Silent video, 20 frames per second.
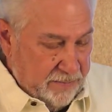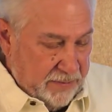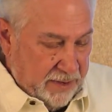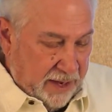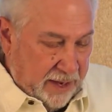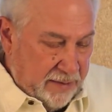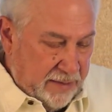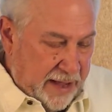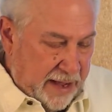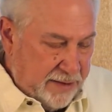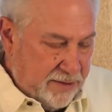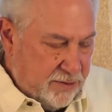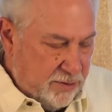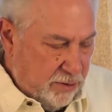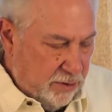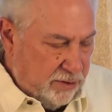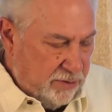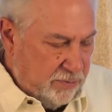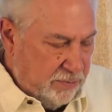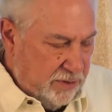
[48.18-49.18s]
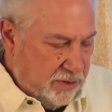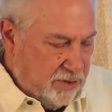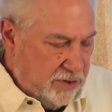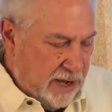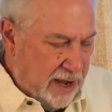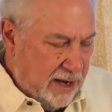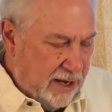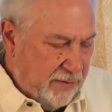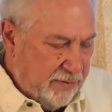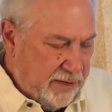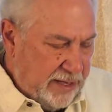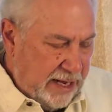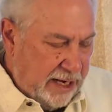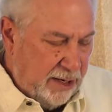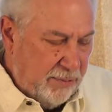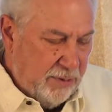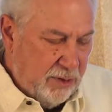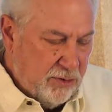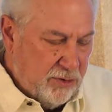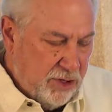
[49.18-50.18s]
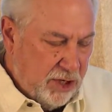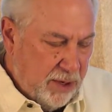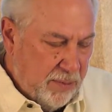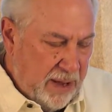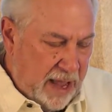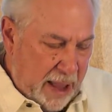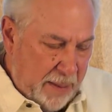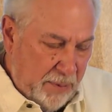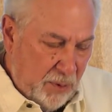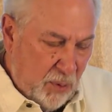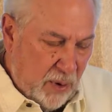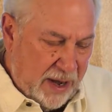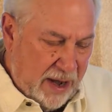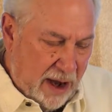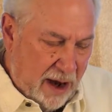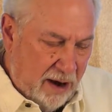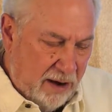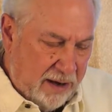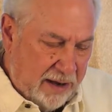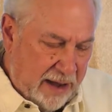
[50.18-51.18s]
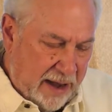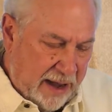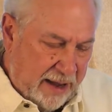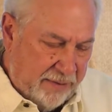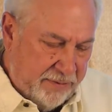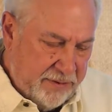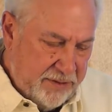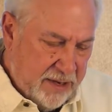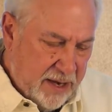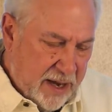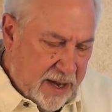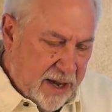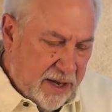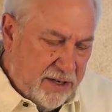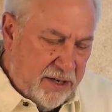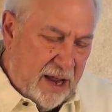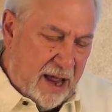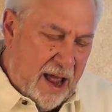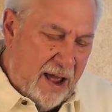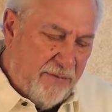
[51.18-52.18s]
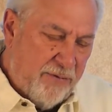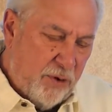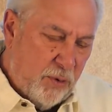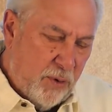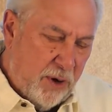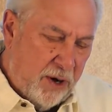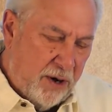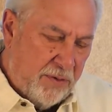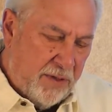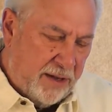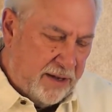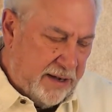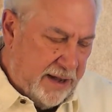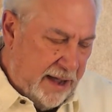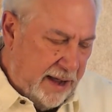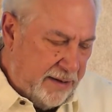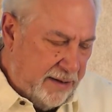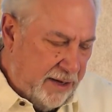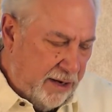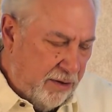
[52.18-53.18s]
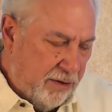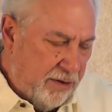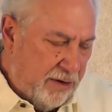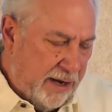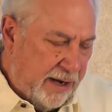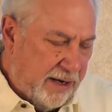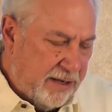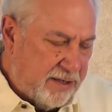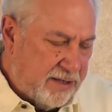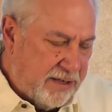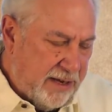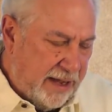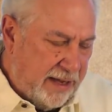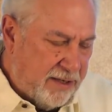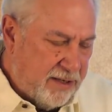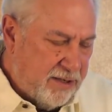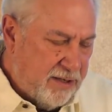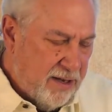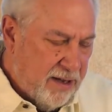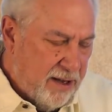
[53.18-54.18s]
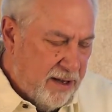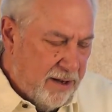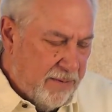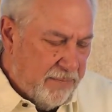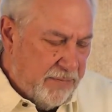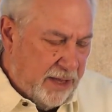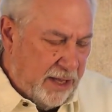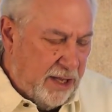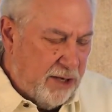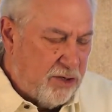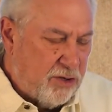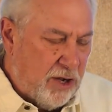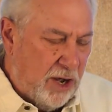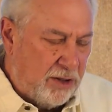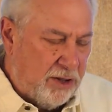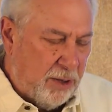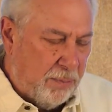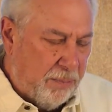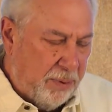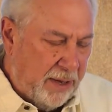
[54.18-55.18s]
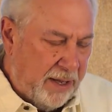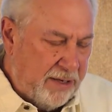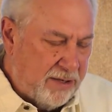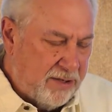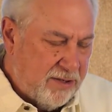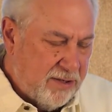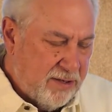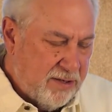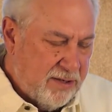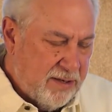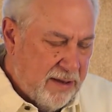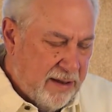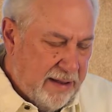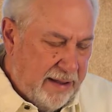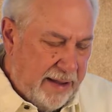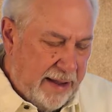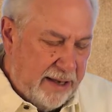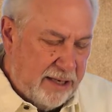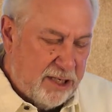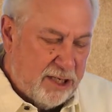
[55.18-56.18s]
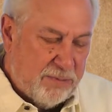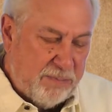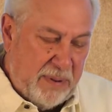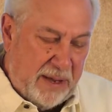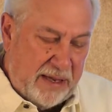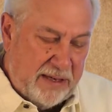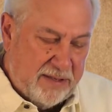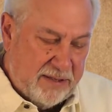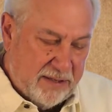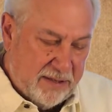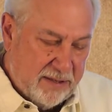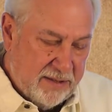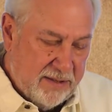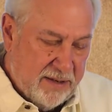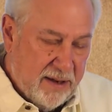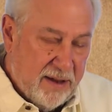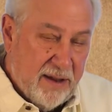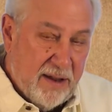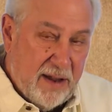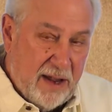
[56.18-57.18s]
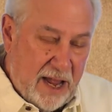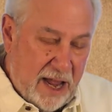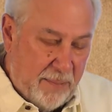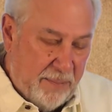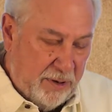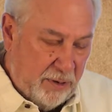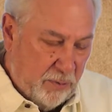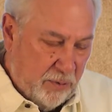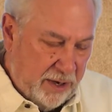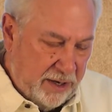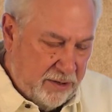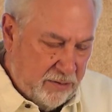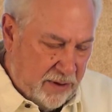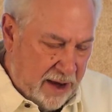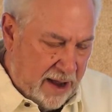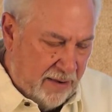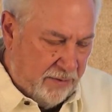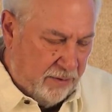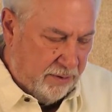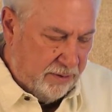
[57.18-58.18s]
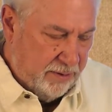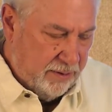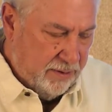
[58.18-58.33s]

In that search from the John F. Kennedy Museum Hemingway archives to everywhere in the continental United States, he sought the places and spaces Hemingway traveled.